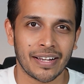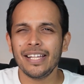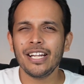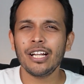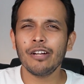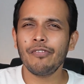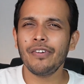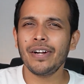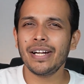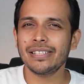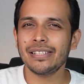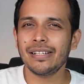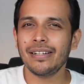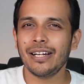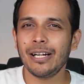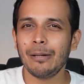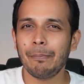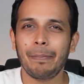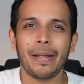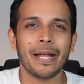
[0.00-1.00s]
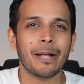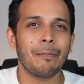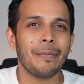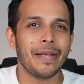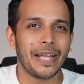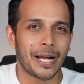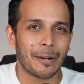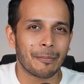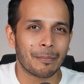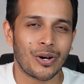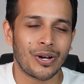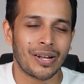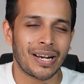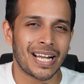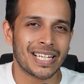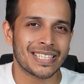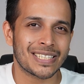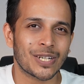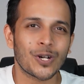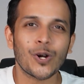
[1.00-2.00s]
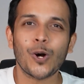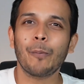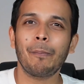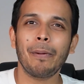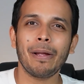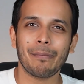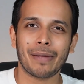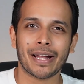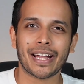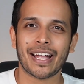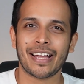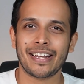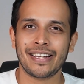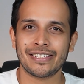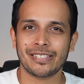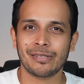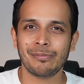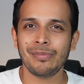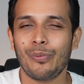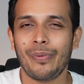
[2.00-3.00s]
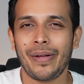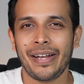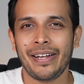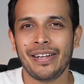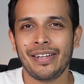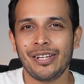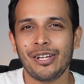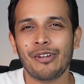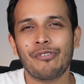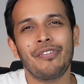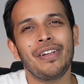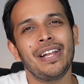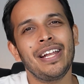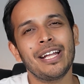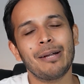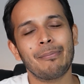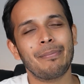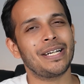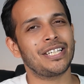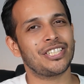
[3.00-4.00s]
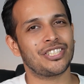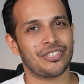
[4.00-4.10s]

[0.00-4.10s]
Think of it as a little pick me up or as a coping mechanism when you're feeling a bit